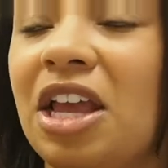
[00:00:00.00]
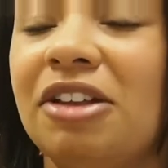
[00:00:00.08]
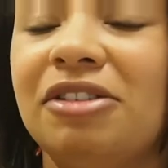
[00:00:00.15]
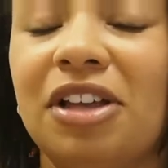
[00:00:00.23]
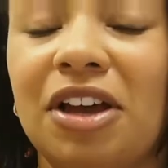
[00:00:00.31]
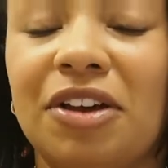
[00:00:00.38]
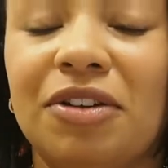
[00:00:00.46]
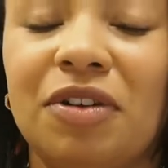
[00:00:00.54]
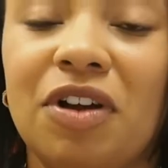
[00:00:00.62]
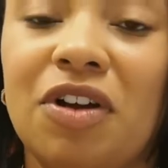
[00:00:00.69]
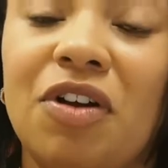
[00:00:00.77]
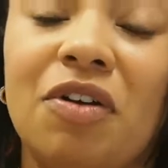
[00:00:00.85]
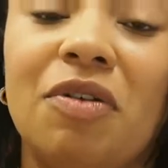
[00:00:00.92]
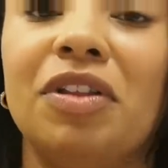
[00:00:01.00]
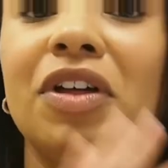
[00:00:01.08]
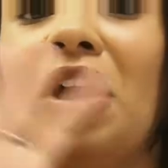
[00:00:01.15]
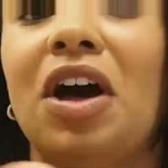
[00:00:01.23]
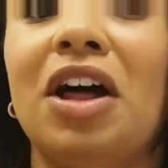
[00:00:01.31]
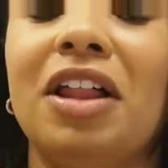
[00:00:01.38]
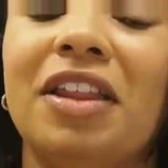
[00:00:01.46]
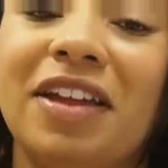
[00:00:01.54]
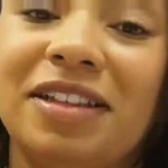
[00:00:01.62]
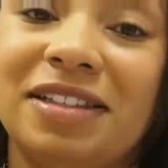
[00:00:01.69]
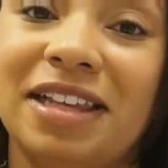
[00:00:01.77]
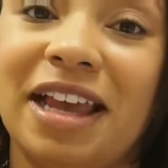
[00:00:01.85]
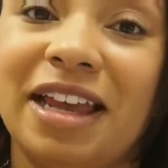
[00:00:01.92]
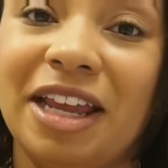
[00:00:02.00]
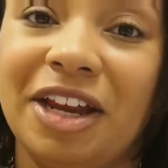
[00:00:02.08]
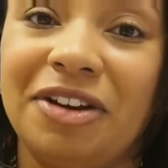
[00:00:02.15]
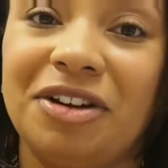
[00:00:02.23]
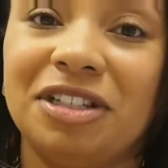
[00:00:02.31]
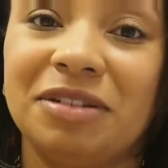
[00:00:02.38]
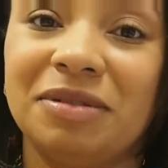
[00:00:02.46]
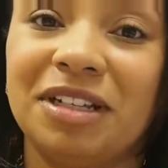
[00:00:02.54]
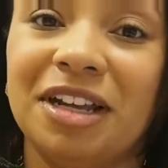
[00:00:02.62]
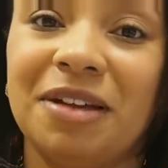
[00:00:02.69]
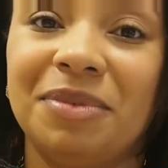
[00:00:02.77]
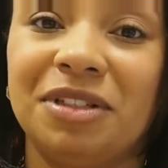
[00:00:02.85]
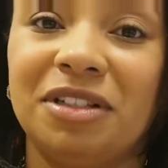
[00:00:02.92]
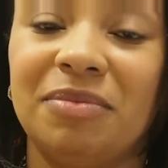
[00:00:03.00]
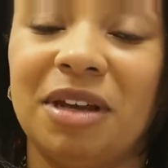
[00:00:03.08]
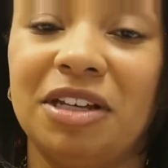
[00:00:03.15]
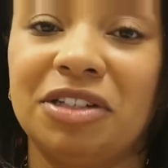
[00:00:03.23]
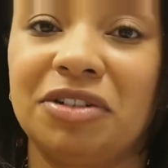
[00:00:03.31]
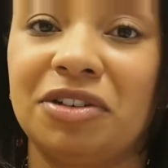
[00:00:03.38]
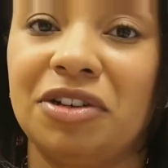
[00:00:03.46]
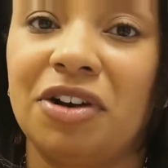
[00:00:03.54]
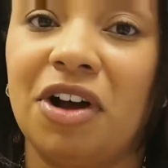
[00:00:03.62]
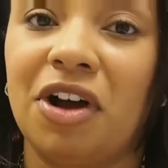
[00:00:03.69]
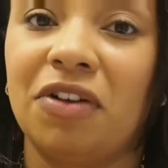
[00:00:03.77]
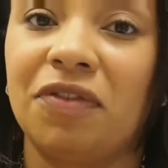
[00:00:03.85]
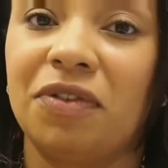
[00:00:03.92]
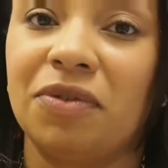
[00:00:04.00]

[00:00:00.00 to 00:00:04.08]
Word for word: so with all of that said here are some tips to make sure your offer